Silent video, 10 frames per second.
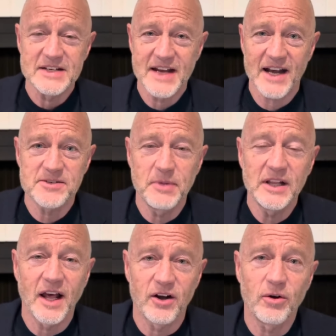tax me
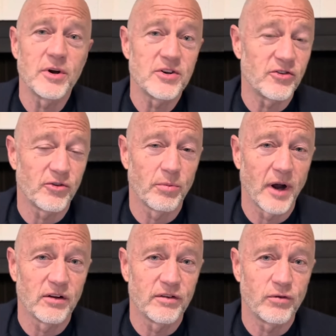later, which is the
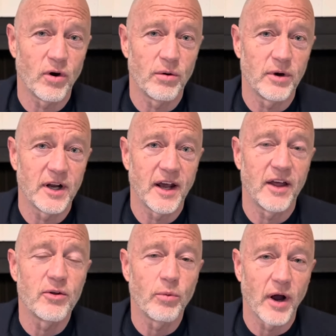regular
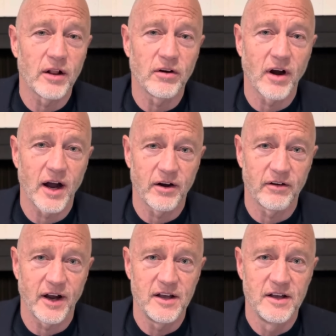401k, the regular
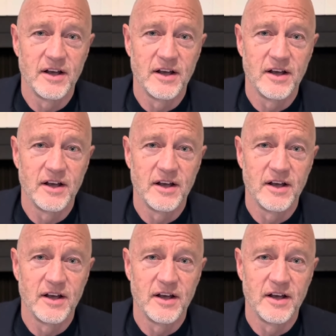IRA,